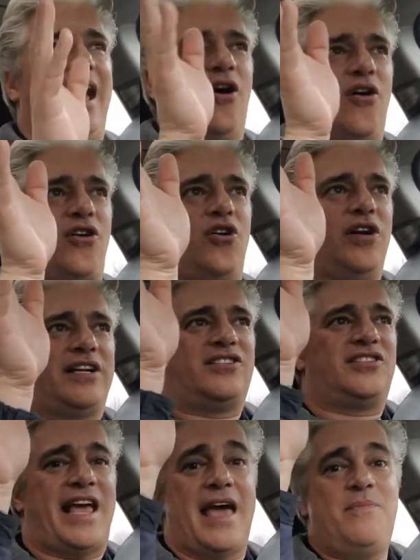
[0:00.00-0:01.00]
air could
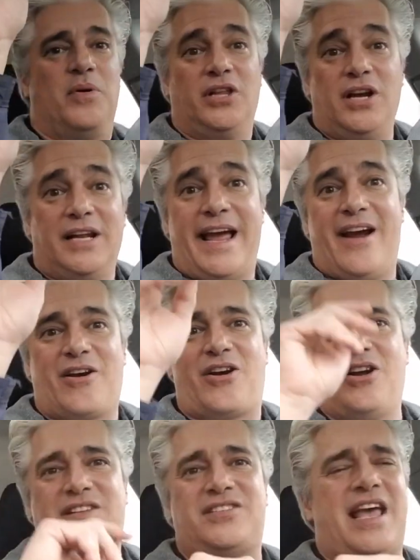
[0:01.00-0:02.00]
escape, a little air
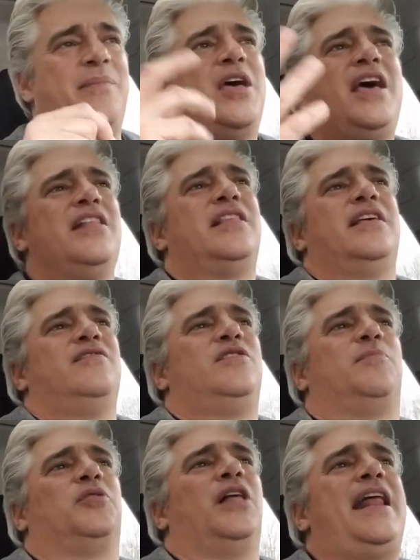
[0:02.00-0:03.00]
could escape, the
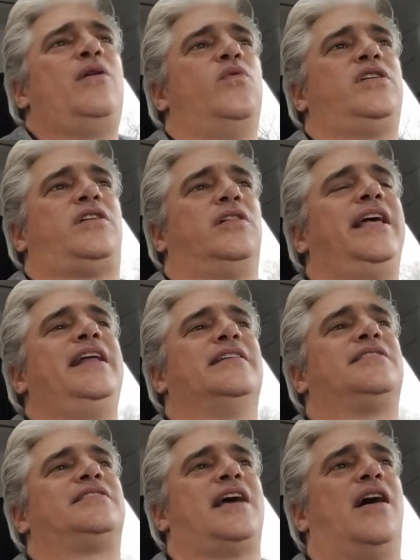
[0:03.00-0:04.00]
planet would clean
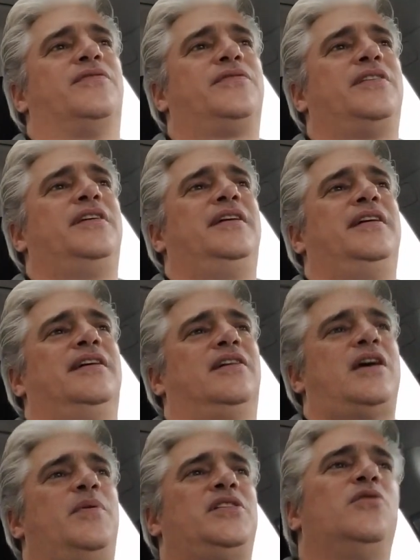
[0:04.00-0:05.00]
itself.
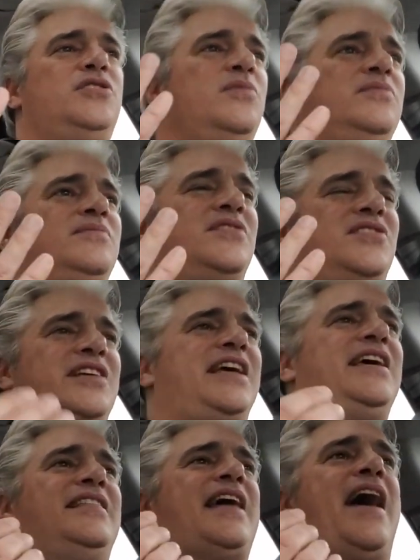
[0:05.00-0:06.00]
Okay, but don't you
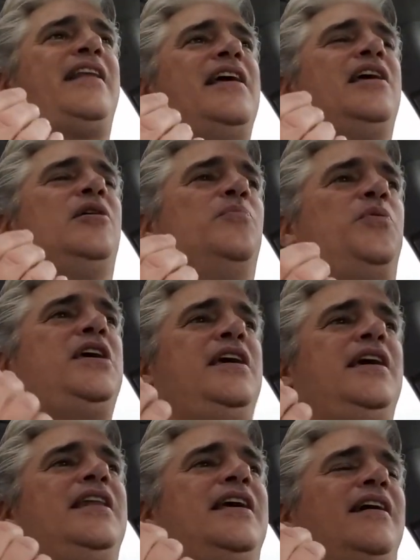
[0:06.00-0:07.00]
see that
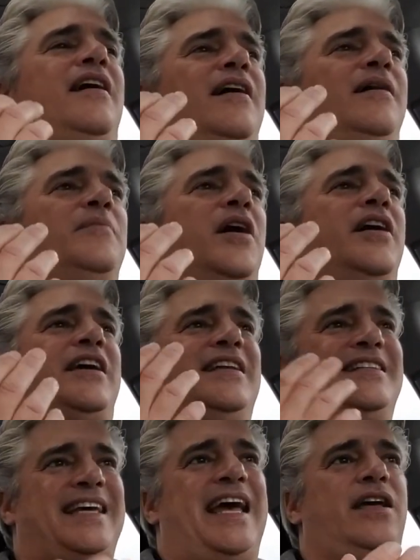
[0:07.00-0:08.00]
being in a, a, um, a
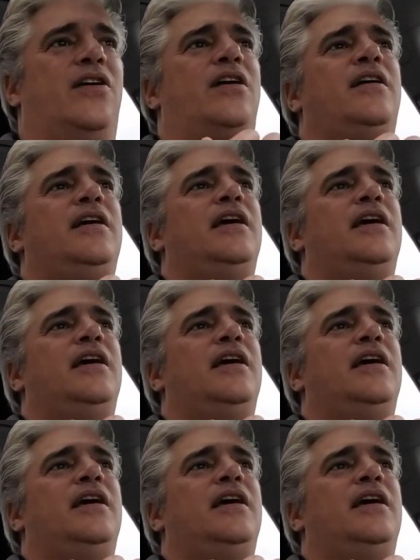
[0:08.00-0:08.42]
container,